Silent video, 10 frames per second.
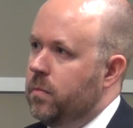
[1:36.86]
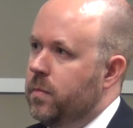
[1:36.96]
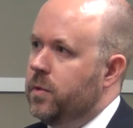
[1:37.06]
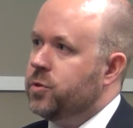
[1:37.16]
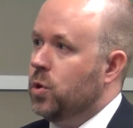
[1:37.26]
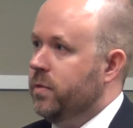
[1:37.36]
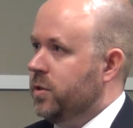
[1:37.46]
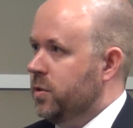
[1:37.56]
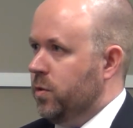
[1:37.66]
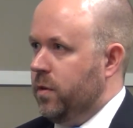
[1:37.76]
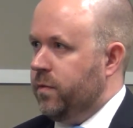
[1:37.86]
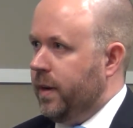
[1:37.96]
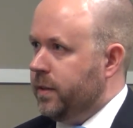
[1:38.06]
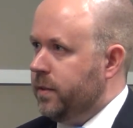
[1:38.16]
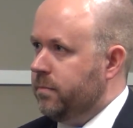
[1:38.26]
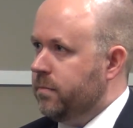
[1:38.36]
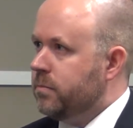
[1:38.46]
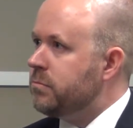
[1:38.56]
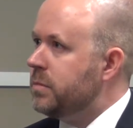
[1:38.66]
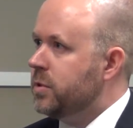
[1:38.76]
services are affected.
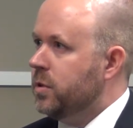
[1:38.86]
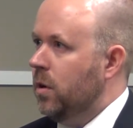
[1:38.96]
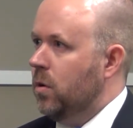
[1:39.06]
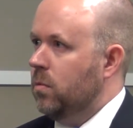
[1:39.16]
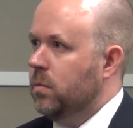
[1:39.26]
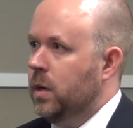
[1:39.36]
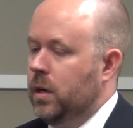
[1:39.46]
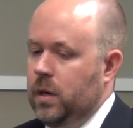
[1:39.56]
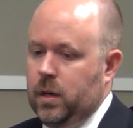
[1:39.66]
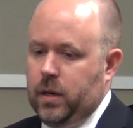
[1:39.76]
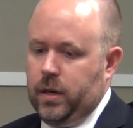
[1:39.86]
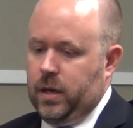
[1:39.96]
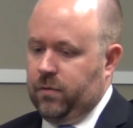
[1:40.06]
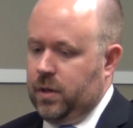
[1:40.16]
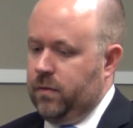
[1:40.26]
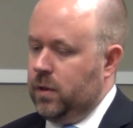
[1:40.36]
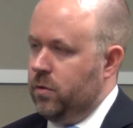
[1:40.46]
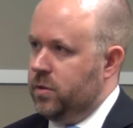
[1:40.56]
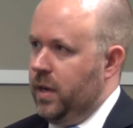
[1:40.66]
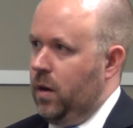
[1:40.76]
So if giving
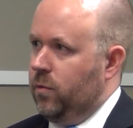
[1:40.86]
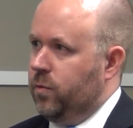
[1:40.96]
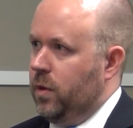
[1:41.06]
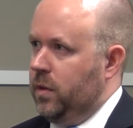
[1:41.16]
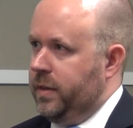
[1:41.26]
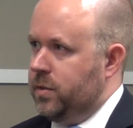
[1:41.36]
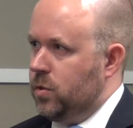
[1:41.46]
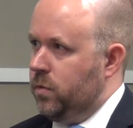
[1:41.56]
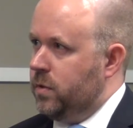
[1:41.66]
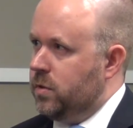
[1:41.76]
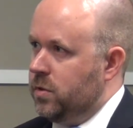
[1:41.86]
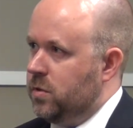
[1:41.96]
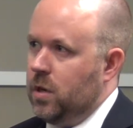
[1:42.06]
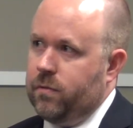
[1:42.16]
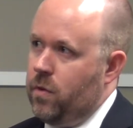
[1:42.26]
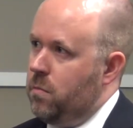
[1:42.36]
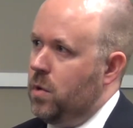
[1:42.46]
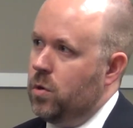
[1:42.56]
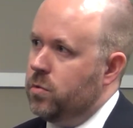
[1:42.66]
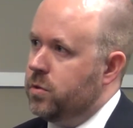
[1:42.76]
goes down, frontline services suffer the
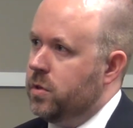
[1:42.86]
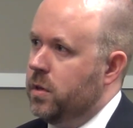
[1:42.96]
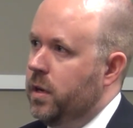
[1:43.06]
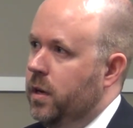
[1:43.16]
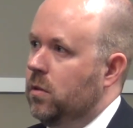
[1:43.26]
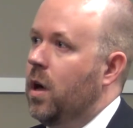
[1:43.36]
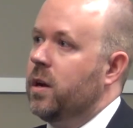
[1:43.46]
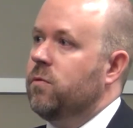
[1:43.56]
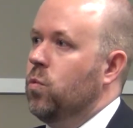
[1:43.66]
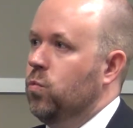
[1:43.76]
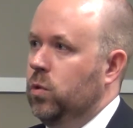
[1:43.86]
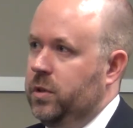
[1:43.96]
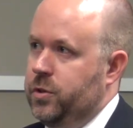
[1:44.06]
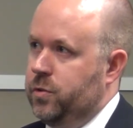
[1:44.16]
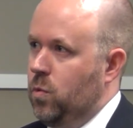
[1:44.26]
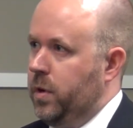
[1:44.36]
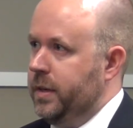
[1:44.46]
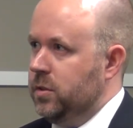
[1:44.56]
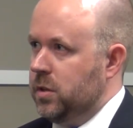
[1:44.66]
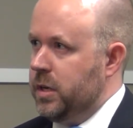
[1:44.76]
most. And a lot of religious
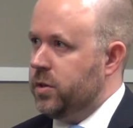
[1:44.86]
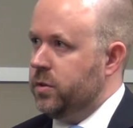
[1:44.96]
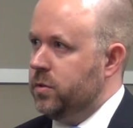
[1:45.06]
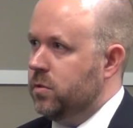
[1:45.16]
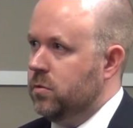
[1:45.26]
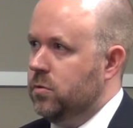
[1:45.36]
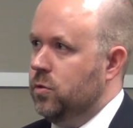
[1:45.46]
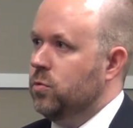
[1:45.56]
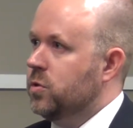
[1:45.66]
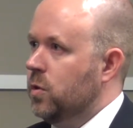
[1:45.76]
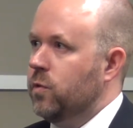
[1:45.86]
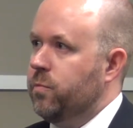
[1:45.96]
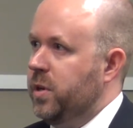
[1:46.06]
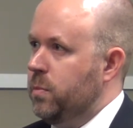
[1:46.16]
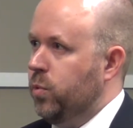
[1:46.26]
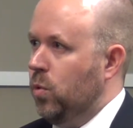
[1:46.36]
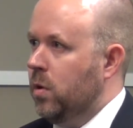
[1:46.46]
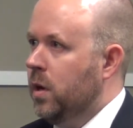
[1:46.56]
organizations do serve people